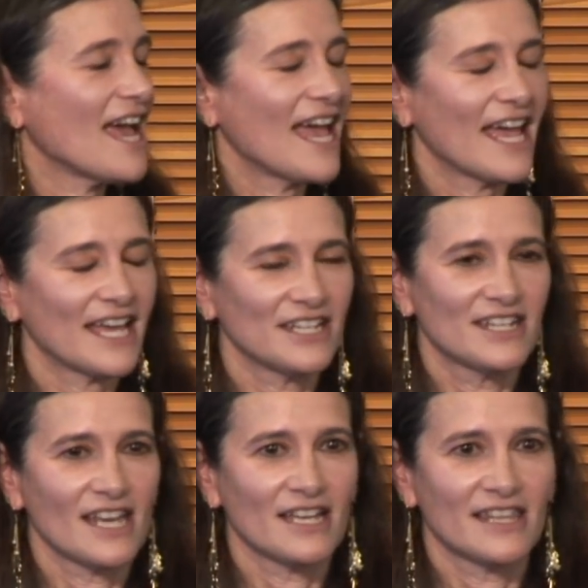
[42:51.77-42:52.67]

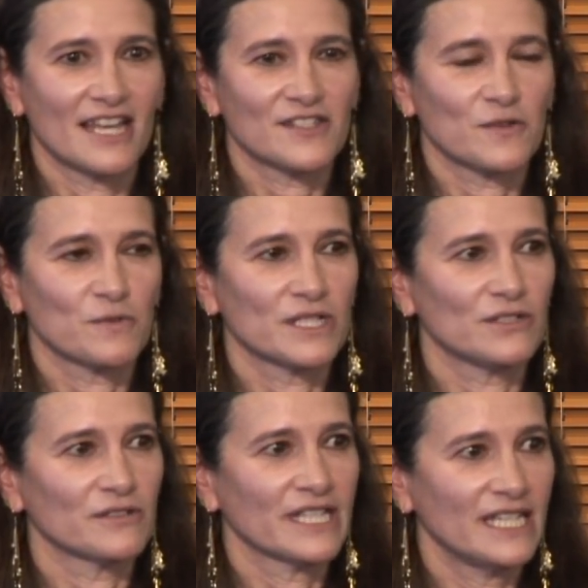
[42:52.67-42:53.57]
and that's a
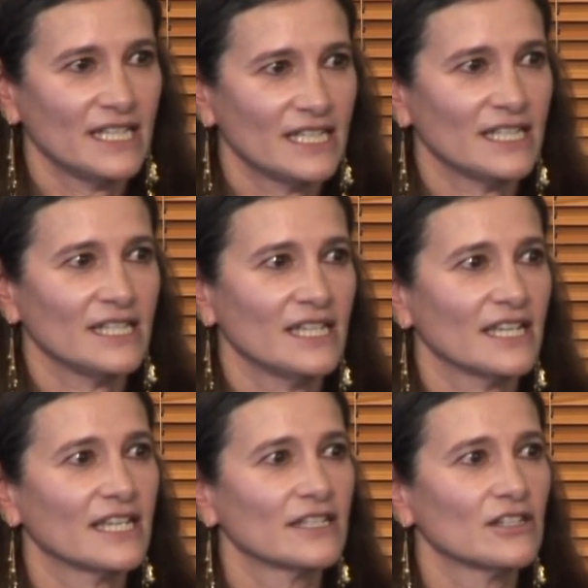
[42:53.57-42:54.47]
real key
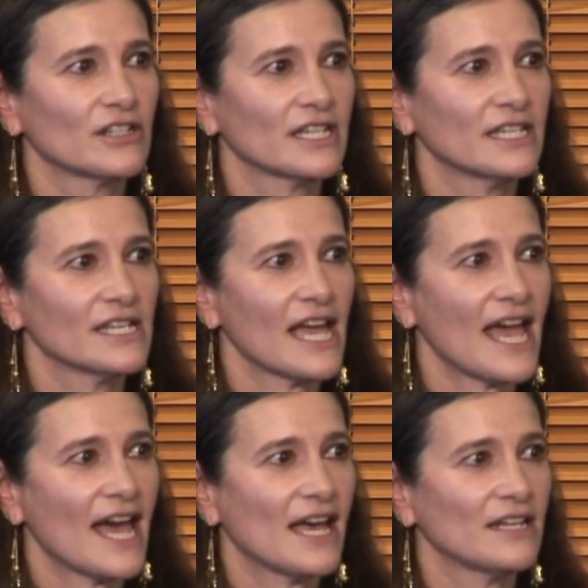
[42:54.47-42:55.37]
in looking
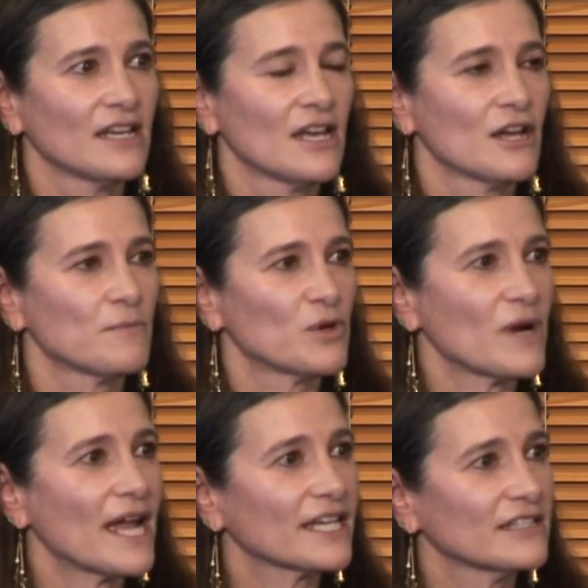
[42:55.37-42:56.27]
at
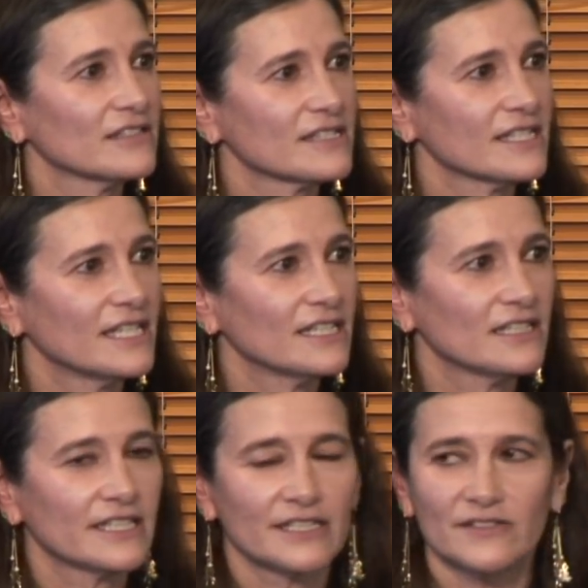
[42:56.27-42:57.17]
miraculous
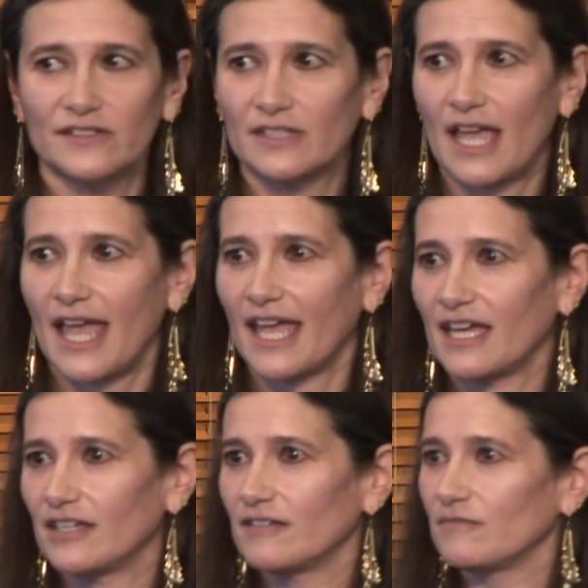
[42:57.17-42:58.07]
healings
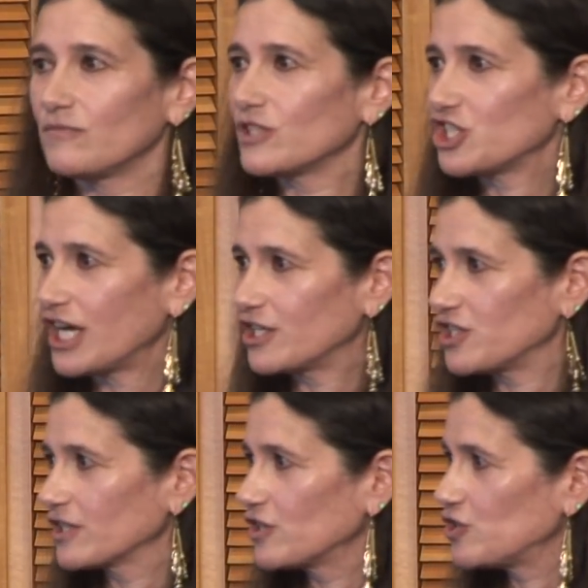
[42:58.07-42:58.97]
and
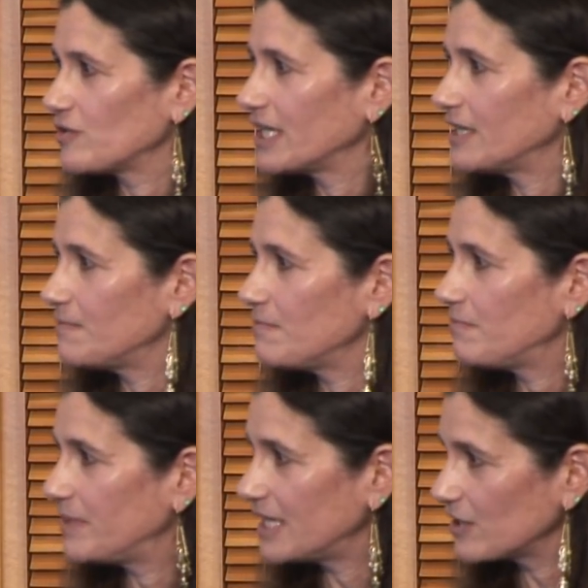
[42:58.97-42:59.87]
changing the dream,
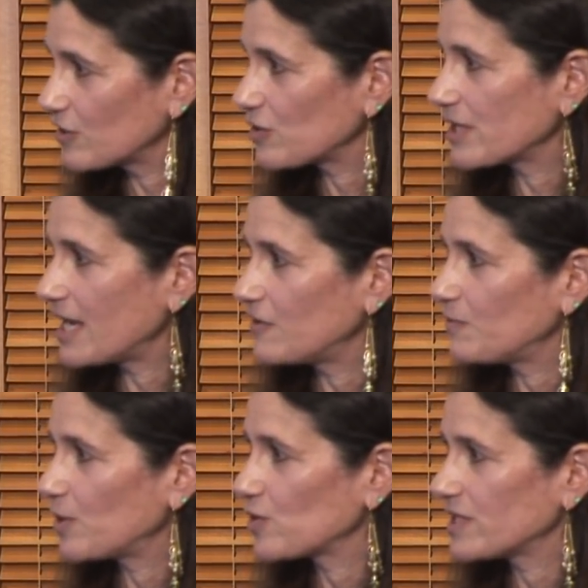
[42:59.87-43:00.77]
being a
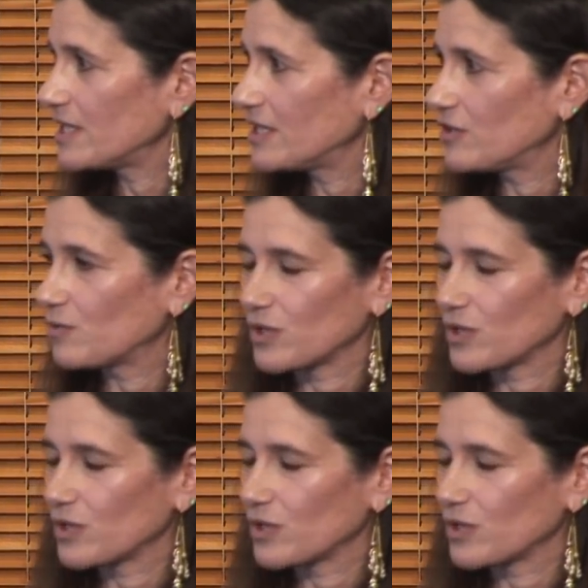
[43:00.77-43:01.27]
creative person in the